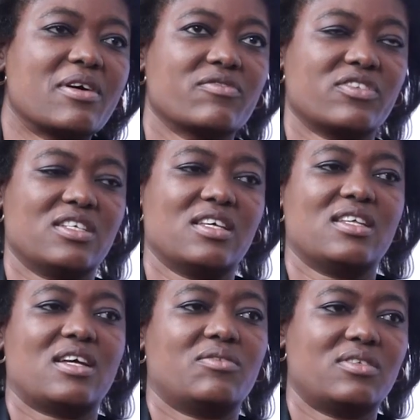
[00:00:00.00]
part of standard
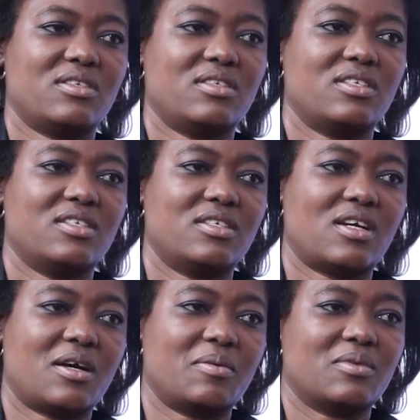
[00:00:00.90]
8, I was in
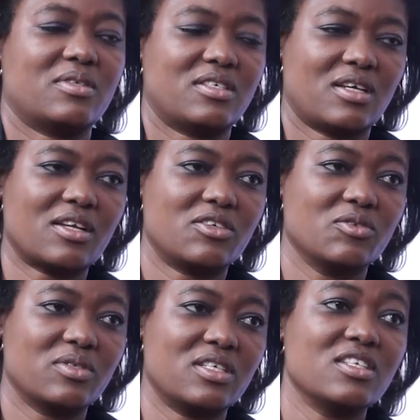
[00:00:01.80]
at
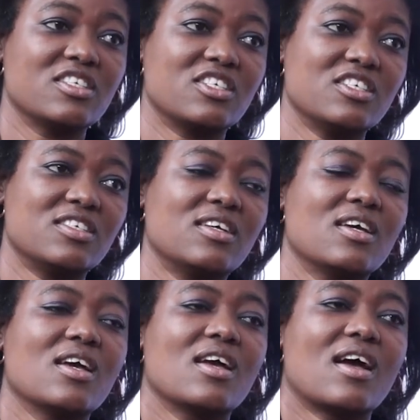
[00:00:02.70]
Ludzi in
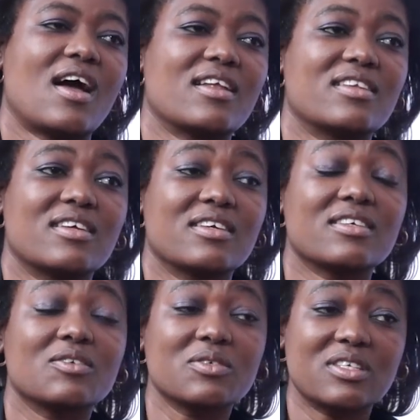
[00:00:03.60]
Mchinji, at the
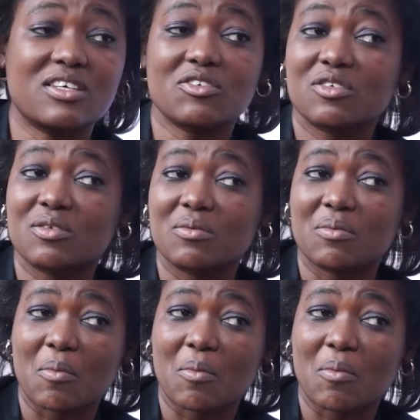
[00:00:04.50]
Ludzi Girls